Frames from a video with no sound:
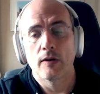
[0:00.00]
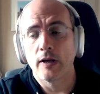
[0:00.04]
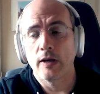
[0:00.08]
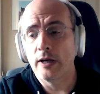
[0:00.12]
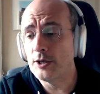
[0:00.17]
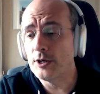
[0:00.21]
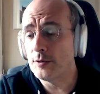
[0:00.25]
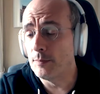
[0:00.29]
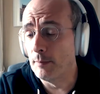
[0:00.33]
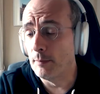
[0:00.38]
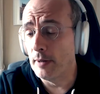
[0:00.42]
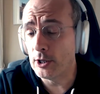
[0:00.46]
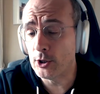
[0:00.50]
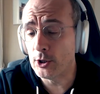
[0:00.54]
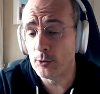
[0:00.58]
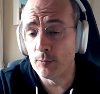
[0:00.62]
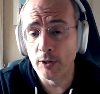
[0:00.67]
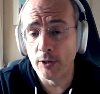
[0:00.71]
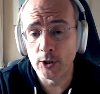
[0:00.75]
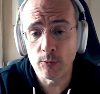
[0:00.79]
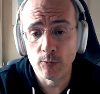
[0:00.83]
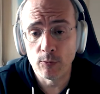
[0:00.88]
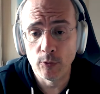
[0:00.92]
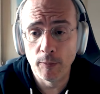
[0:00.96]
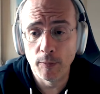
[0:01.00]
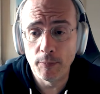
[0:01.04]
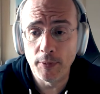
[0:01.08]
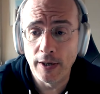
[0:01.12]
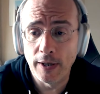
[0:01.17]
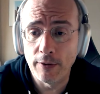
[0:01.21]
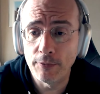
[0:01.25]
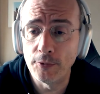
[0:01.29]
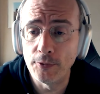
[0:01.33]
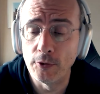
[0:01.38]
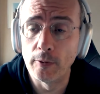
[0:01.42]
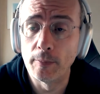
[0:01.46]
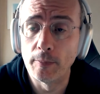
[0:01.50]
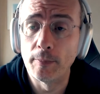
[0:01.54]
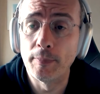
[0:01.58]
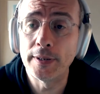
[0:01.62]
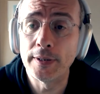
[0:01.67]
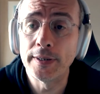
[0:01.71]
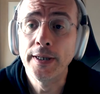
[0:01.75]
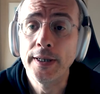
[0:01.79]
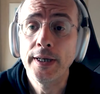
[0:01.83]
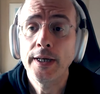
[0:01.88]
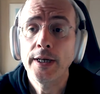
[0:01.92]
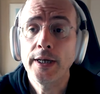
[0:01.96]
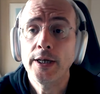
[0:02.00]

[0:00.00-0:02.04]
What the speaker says: It's much, much more powerful. But,